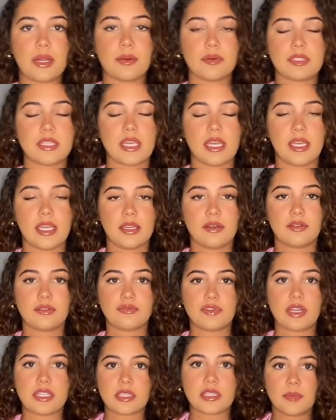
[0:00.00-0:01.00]
I was saying.
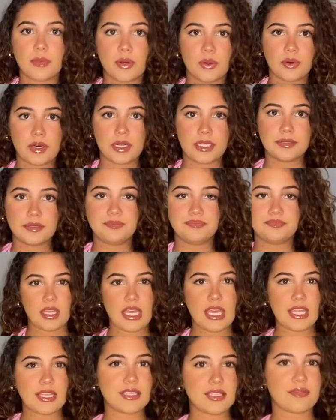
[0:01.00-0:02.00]
Dress number one.
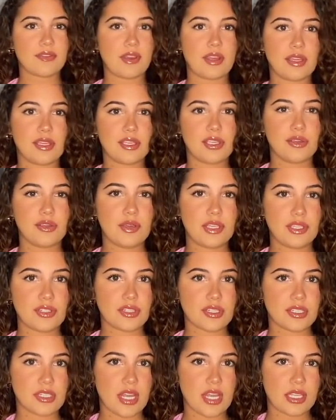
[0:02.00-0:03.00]
It's very cute. It's
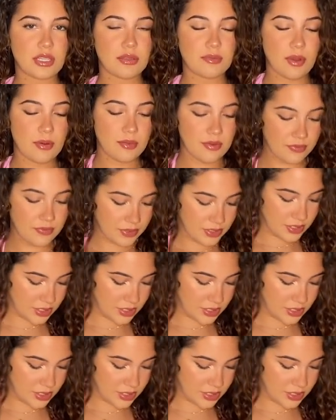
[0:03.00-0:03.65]
just not the moment for